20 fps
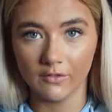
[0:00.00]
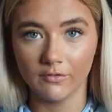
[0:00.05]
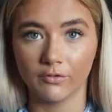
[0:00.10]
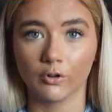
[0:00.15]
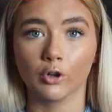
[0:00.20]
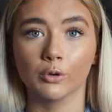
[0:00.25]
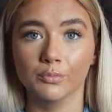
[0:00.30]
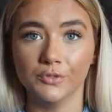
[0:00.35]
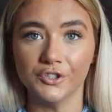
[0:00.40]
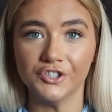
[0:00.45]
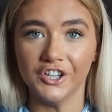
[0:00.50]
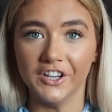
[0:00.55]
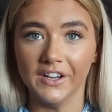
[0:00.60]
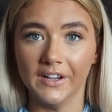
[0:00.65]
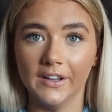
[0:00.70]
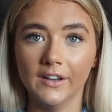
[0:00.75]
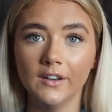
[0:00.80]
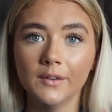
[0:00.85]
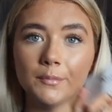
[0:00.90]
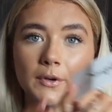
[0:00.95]
from
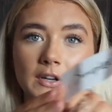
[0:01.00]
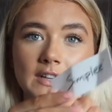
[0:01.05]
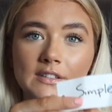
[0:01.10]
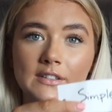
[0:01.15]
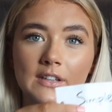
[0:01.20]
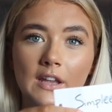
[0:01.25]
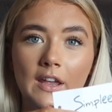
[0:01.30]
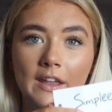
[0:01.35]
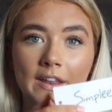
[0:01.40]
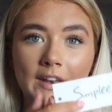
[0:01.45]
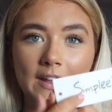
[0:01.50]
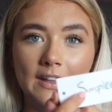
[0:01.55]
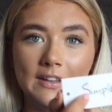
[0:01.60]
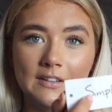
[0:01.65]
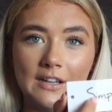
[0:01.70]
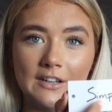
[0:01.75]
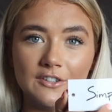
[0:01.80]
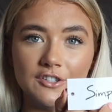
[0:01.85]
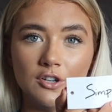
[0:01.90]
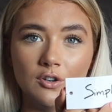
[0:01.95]
Shein, because in it
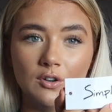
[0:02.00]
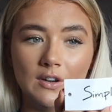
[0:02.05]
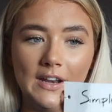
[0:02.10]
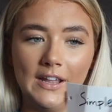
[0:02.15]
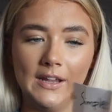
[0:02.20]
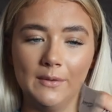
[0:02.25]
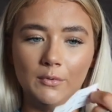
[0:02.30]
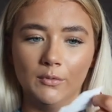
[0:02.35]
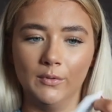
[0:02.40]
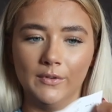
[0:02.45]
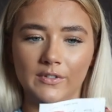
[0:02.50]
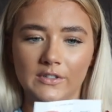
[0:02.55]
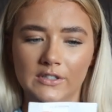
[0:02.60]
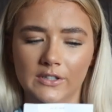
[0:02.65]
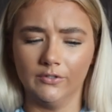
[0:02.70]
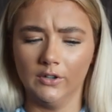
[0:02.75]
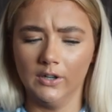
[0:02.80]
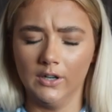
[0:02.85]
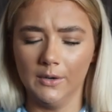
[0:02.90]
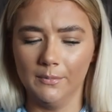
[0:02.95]
it's actually got a label with a
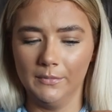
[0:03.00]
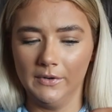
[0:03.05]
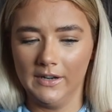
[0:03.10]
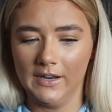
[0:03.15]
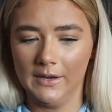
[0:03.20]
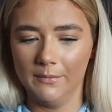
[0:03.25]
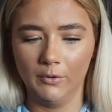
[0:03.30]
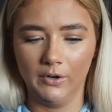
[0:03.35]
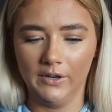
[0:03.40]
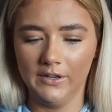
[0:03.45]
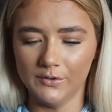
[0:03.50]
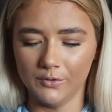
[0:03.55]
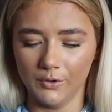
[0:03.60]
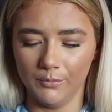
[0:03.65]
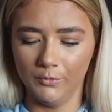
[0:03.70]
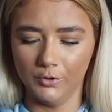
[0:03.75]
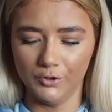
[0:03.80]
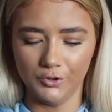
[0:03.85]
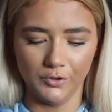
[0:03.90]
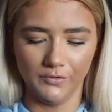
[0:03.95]
different company name on it, so
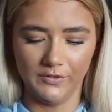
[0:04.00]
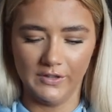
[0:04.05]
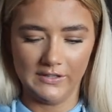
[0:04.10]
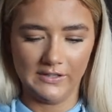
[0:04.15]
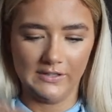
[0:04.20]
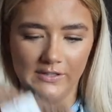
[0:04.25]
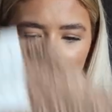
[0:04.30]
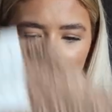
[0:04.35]
I'm not sure if this